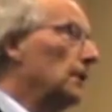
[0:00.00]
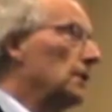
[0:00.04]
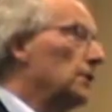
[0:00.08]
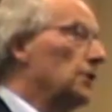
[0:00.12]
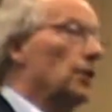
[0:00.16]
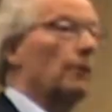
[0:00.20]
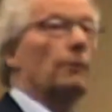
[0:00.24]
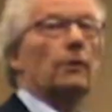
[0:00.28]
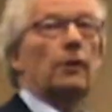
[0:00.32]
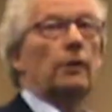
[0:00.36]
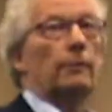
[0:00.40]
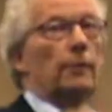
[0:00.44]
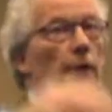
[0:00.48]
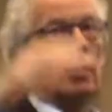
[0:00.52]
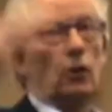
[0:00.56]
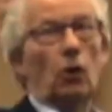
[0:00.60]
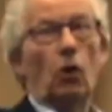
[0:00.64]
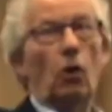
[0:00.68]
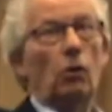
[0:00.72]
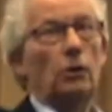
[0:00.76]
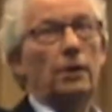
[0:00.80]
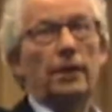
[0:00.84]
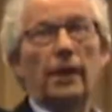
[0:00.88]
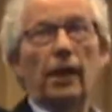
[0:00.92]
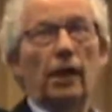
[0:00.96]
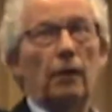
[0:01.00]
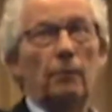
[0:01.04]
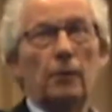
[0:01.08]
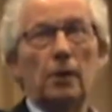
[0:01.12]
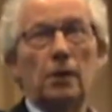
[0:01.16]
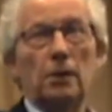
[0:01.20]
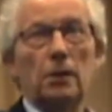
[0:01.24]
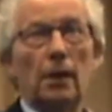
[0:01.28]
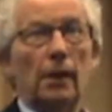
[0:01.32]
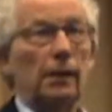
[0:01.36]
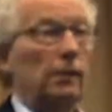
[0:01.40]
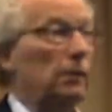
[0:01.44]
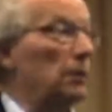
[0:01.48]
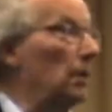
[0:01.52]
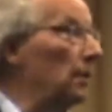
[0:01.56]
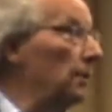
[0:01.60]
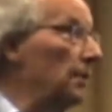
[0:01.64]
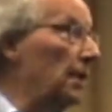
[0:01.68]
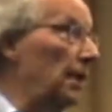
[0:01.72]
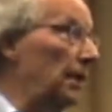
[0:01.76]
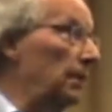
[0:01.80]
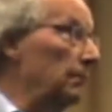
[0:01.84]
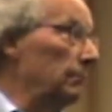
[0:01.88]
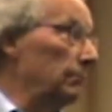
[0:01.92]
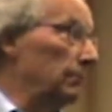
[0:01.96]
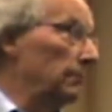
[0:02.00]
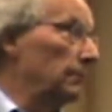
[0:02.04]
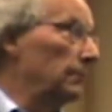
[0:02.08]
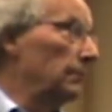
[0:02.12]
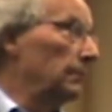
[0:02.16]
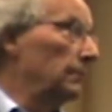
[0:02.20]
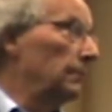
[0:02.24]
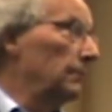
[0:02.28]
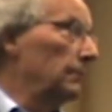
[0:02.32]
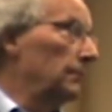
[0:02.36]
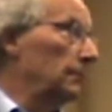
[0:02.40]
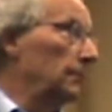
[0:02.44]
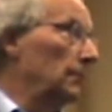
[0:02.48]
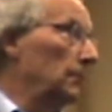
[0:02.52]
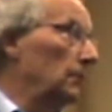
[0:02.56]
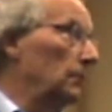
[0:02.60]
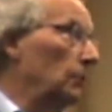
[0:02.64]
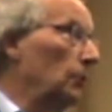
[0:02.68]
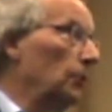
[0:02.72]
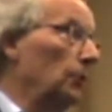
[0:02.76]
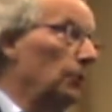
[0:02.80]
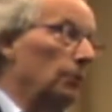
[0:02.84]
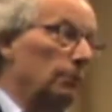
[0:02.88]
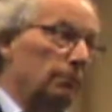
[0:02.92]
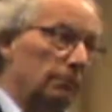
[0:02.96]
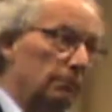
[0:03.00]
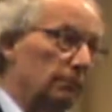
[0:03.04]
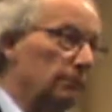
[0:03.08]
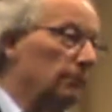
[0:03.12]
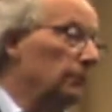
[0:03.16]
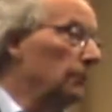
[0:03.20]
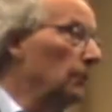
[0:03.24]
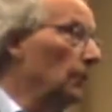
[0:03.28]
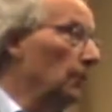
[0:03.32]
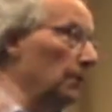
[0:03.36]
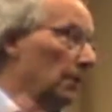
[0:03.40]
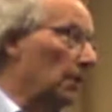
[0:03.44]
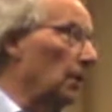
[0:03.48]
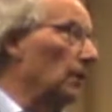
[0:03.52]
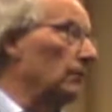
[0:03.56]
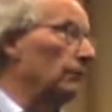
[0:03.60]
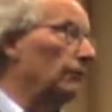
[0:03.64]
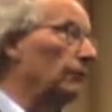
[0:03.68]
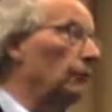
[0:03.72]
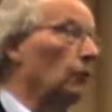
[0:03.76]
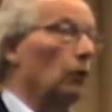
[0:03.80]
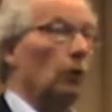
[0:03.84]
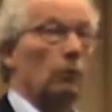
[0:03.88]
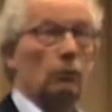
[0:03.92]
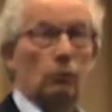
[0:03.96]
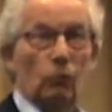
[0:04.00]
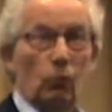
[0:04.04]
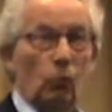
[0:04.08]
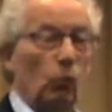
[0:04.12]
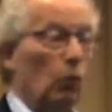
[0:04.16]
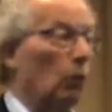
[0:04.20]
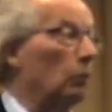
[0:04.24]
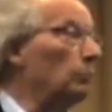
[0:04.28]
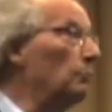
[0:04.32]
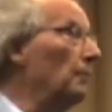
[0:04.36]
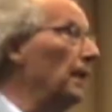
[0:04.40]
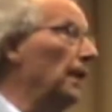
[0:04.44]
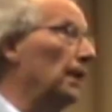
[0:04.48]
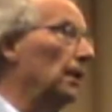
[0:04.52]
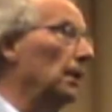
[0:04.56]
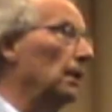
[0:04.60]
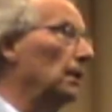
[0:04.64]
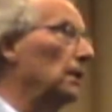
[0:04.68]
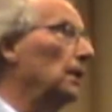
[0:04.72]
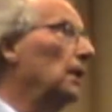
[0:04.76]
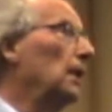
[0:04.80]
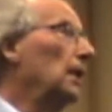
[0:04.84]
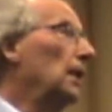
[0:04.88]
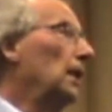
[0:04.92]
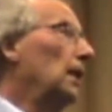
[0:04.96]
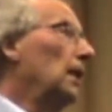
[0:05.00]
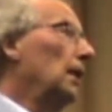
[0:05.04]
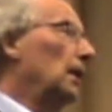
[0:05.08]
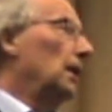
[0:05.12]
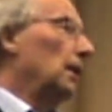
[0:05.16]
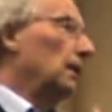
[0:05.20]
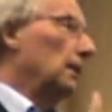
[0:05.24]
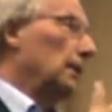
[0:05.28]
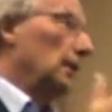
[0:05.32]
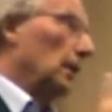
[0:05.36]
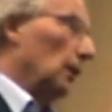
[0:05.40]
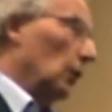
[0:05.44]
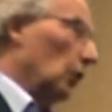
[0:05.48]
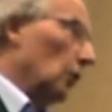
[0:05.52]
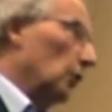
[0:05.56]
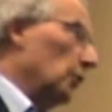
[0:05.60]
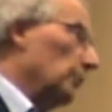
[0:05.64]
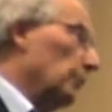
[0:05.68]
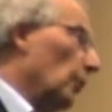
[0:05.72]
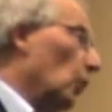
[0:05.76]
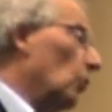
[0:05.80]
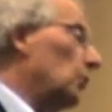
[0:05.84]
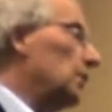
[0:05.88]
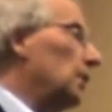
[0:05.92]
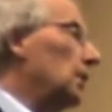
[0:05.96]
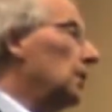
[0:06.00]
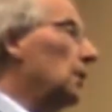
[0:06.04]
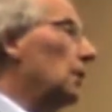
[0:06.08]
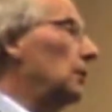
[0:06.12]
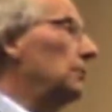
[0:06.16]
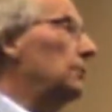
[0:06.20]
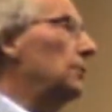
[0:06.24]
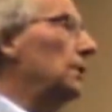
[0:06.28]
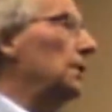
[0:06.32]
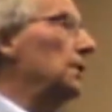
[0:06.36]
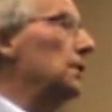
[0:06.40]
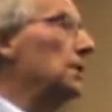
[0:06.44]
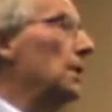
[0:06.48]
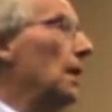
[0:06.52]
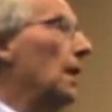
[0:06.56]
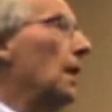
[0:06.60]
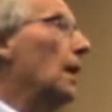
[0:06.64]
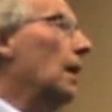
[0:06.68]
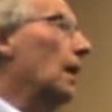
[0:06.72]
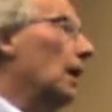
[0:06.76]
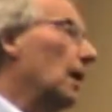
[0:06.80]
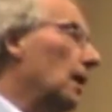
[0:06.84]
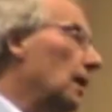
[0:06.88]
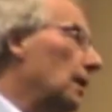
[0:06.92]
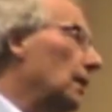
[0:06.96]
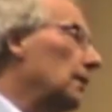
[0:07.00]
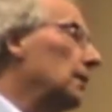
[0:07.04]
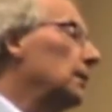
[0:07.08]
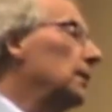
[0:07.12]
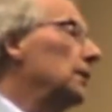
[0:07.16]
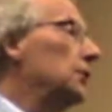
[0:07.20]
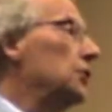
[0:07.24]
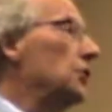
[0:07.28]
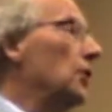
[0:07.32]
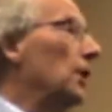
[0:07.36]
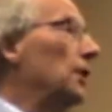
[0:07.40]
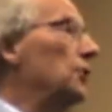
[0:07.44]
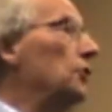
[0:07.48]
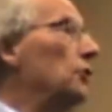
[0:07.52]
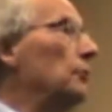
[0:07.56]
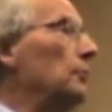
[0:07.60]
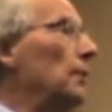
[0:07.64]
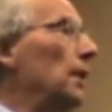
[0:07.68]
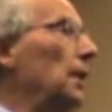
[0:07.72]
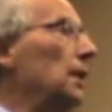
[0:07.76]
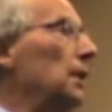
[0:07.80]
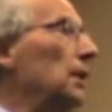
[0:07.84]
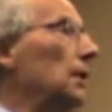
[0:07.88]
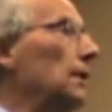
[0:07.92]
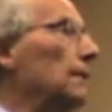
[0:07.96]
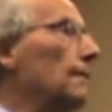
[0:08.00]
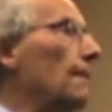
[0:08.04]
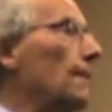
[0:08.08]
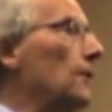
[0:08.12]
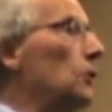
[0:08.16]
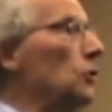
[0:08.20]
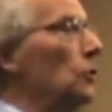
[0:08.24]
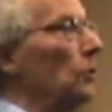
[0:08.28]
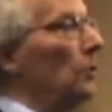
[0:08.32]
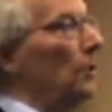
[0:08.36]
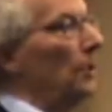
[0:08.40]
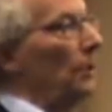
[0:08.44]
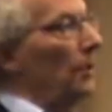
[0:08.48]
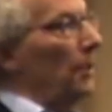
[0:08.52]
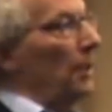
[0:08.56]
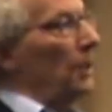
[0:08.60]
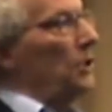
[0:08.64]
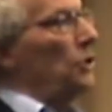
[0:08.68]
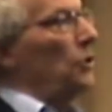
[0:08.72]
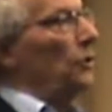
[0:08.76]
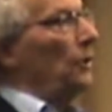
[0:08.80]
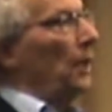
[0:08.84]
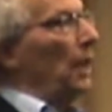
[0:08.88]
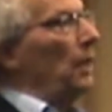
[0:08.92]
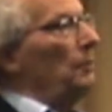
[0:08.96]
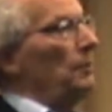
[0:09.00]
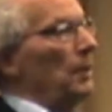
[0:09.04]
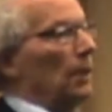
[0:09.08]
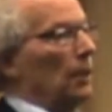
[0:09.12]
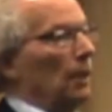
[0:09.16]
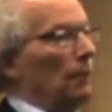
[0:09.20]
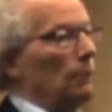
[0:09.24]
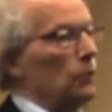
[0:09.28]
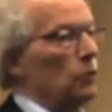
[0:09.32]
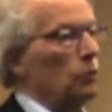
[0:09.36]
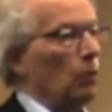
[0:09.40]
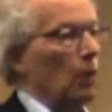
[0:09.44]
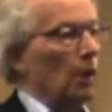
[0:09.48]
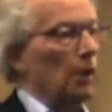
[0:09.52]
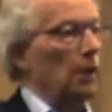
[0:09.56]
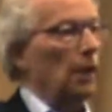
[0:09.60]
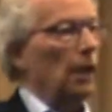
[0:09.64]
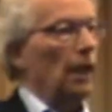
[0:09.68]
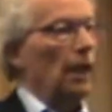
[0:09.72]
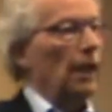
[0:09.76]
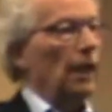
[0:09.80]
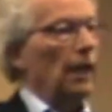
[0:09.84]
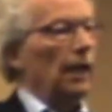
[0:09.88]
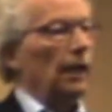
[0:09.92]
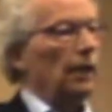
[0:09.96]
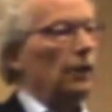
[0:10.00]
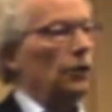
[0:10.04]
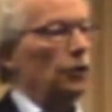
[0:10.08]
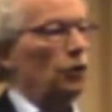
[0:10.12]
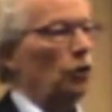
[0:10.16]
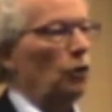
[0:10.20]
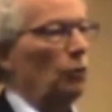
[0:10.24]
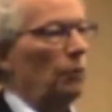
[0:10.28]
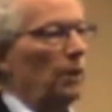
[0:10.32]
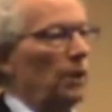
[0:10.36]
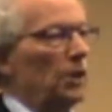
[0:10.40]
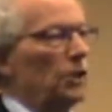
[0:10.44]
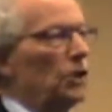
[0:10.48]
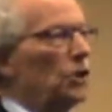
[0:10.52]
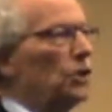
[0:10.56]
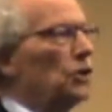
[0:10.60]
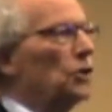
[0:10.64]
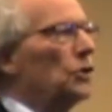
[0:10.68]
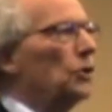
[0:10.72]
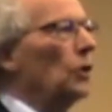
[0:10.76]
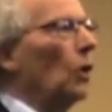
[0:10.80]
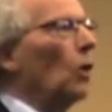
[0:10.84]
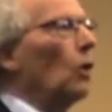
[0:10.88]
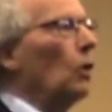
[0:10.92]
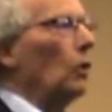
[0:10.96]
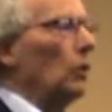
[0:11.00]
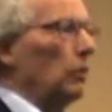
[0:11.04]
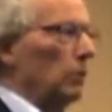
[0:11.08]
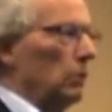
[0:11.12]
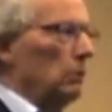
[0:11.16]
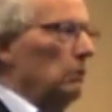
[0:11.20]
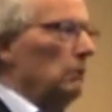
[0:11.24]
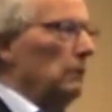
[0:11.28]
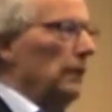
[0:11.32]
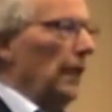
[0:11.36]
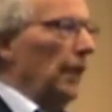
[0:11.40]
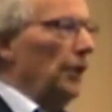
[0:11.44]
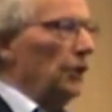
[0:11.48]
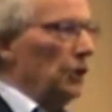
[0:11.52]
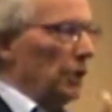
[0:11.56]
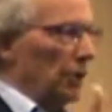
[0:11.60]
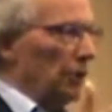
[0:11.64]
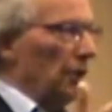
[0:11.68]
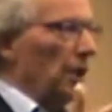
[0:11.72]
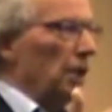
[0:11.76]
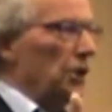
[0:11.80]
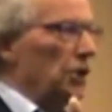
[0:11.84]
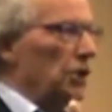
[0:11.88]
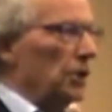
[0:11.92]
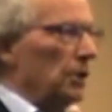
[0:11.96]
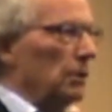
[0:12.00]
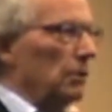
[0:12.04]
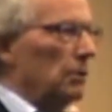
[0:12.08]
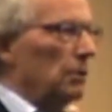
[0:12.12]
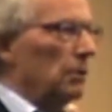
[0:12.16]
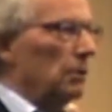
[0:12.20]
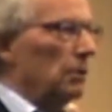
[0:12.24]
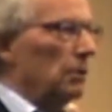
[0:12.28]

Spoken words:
Some of them are long-termers, like Turkey, who on current form won't make it. A lot of the Balkan countries are trying to make it. So the issue then becomes one, do we stall integration,